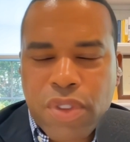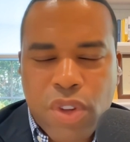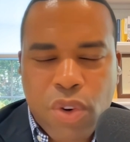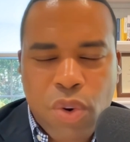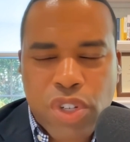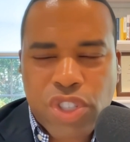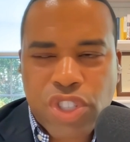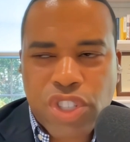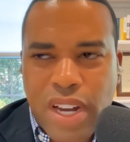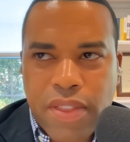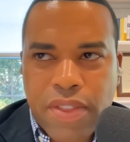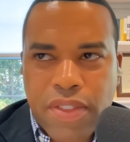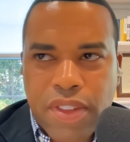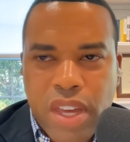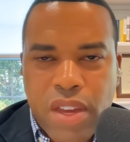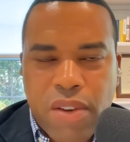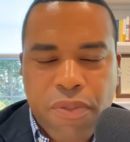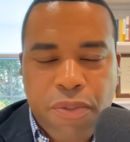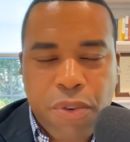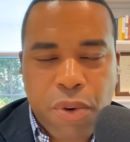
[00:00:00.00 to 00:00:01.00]
for the question. I
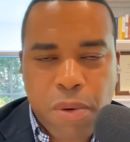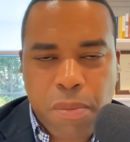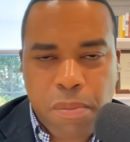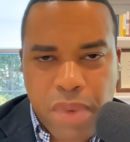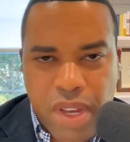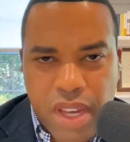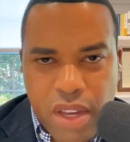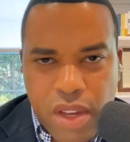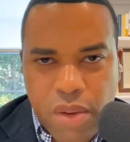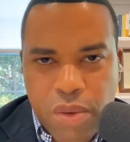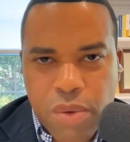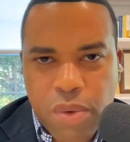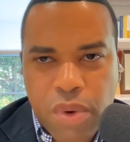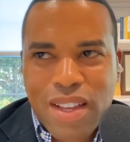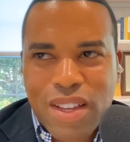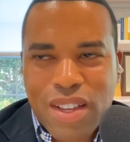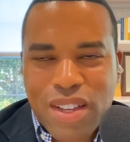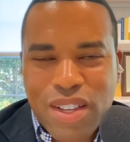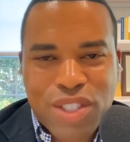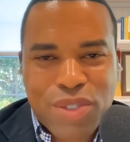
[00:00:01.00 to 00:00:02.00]
think for me,
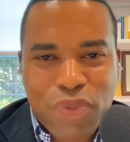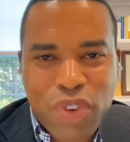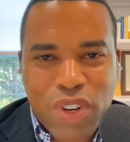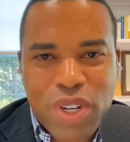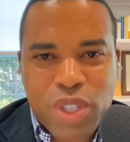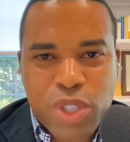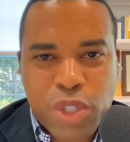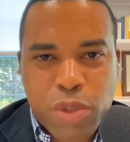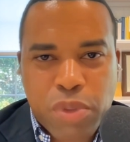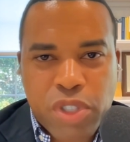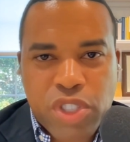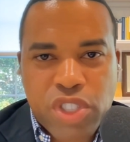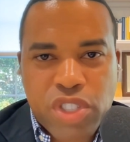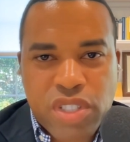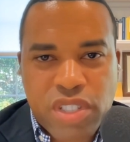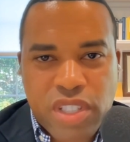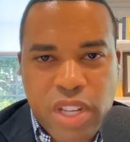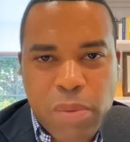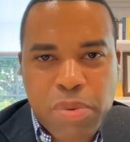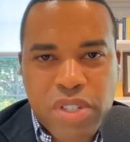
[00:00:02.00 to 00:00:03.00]
it's funny that you mentioned
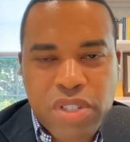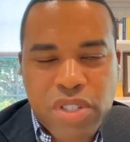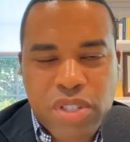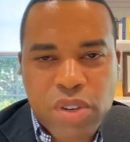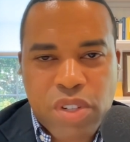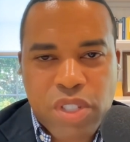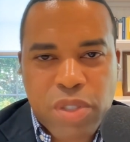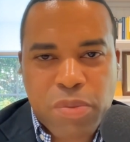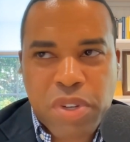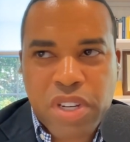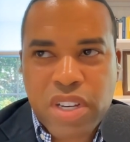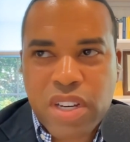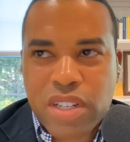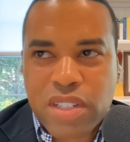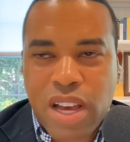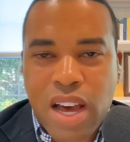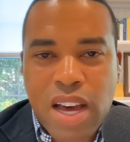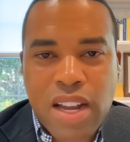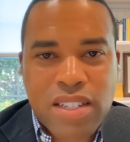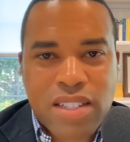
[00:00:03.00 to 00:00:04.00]
stepping stones because
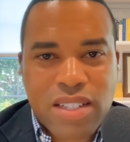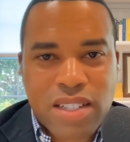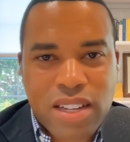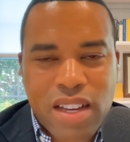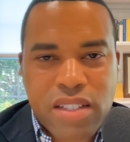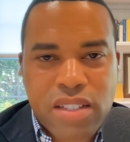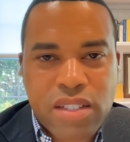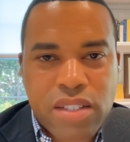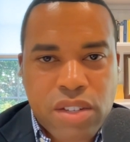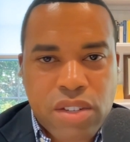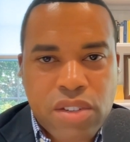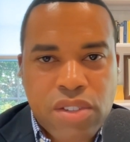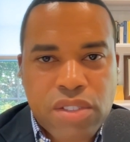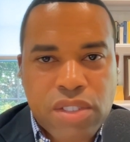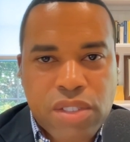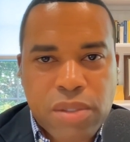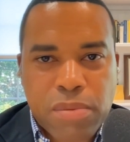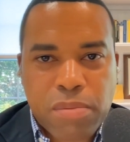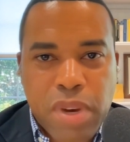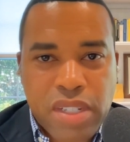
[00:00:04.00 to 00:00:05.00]
honestly, I consider
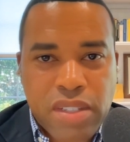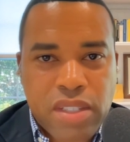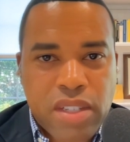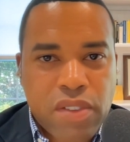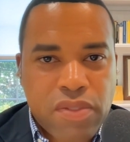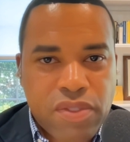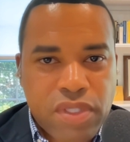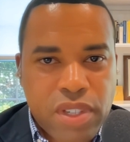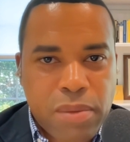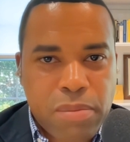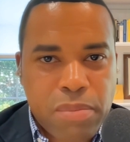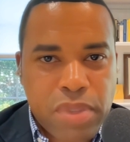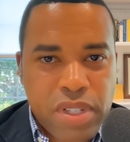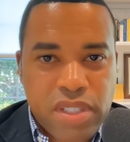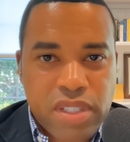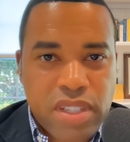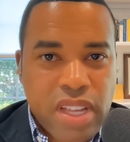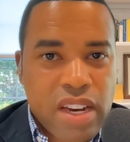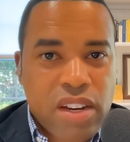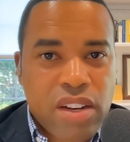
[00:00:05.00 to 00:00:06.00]
myself to be
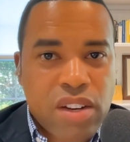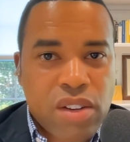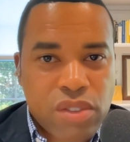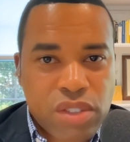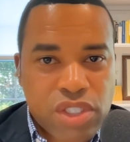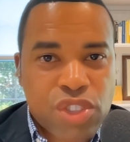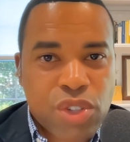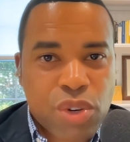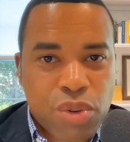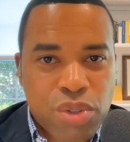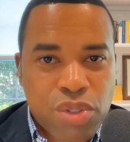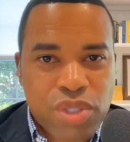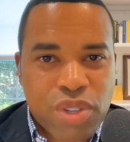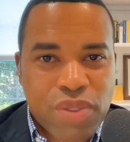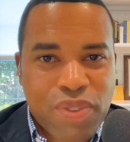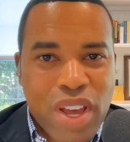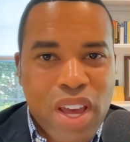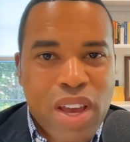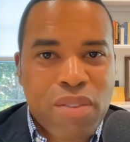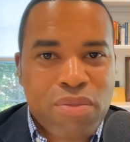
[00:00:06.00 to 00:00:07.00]
standing on the shoulders
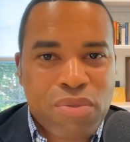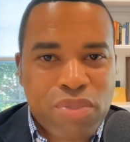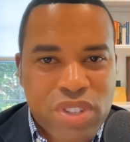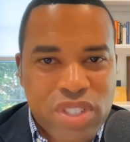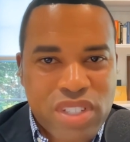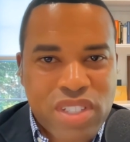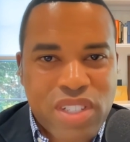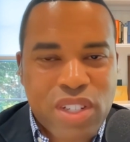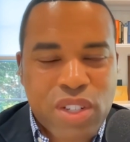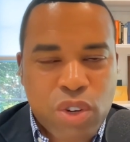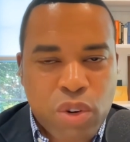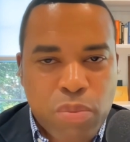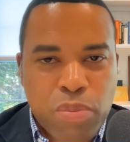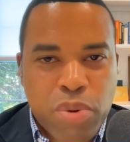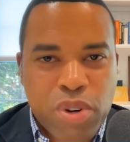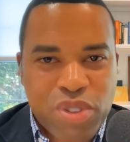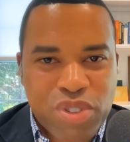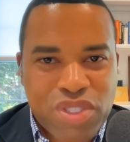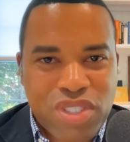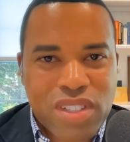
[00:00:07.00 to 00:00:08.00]
of every single
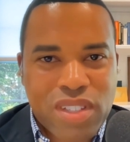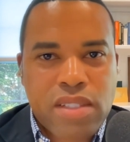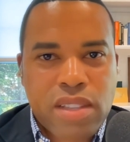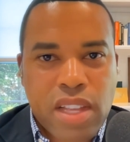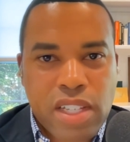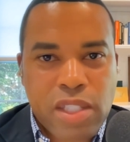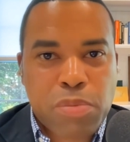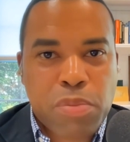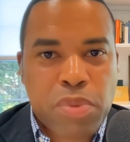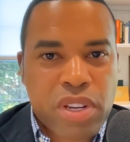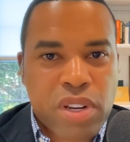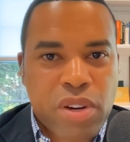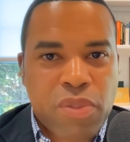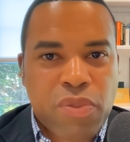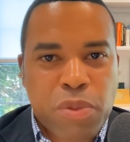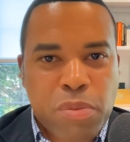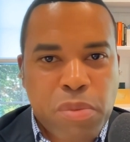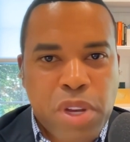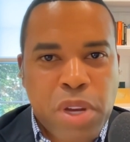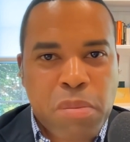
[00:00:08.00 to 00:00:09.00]
person that's been there for
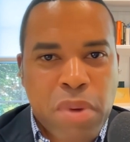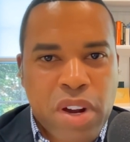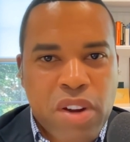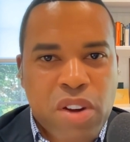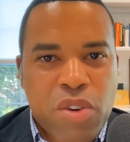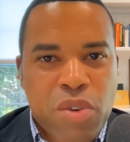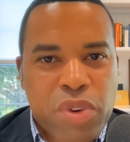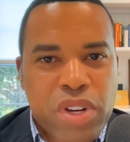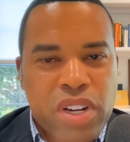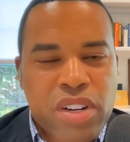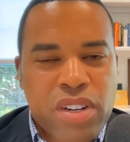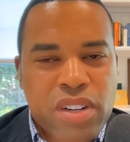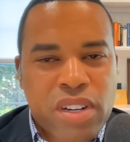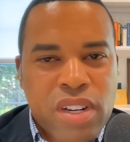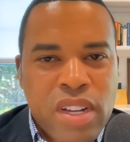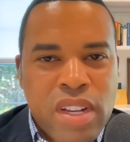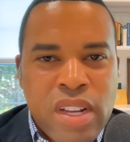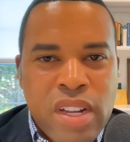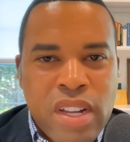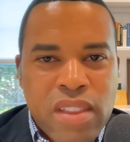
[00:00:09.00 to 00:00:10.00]
me in my career.
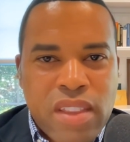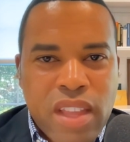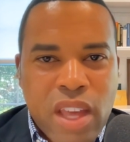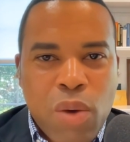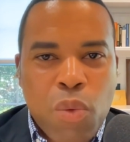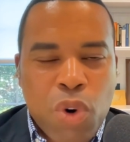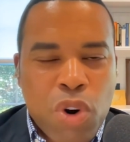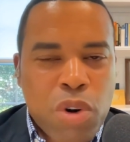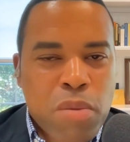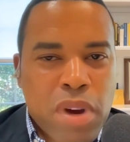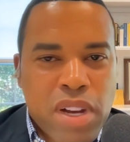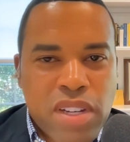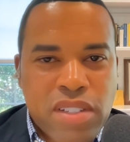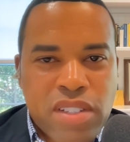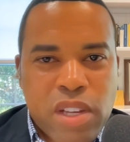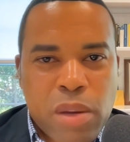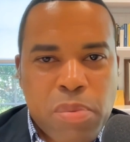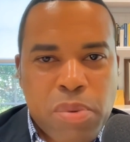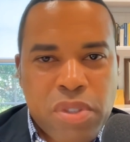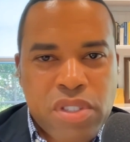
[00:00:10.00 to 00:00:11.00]
They were my
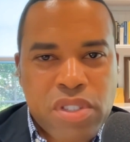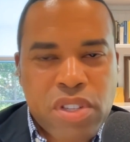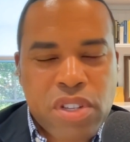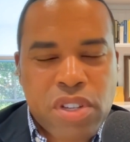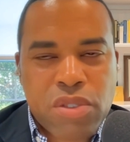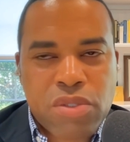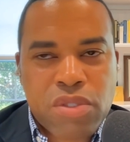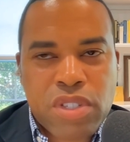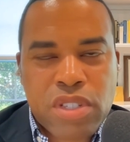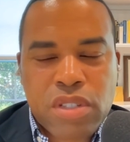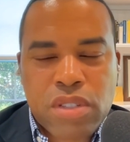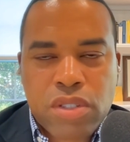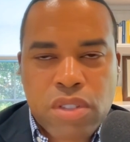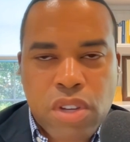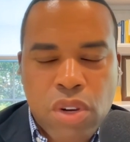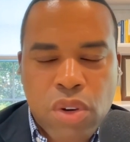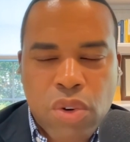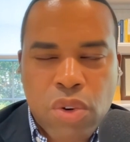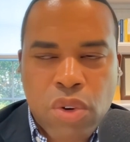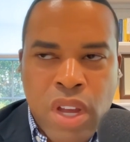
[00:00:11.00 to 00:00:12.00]
stepping stones. And
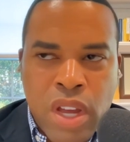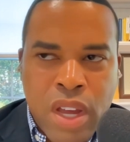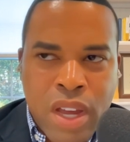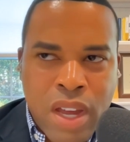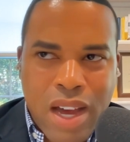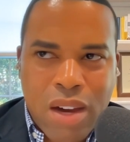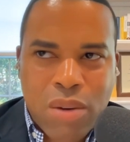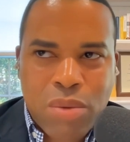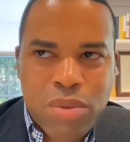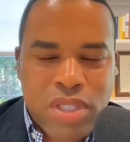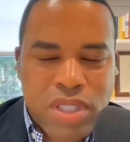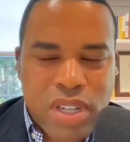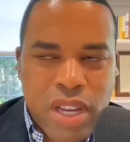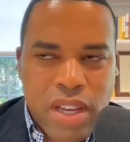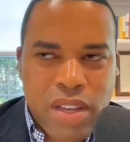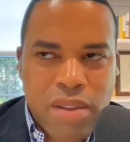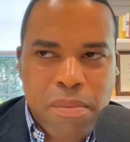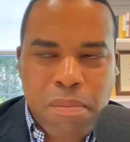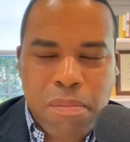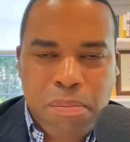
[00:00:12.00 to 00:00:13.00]
so I would say
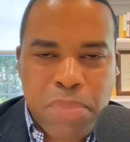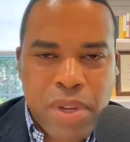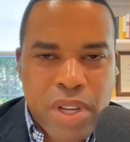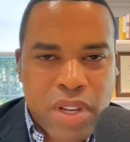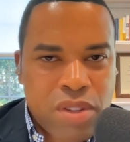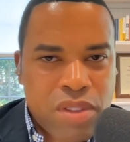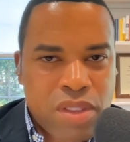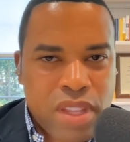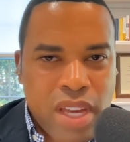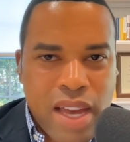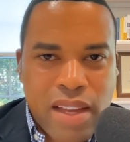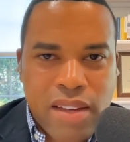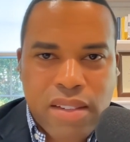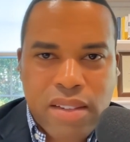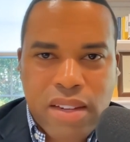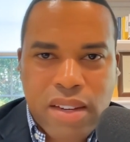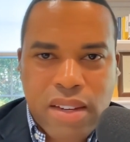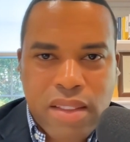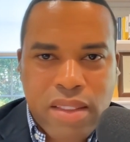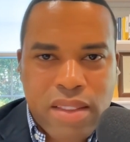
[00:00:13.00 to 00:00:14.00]
build that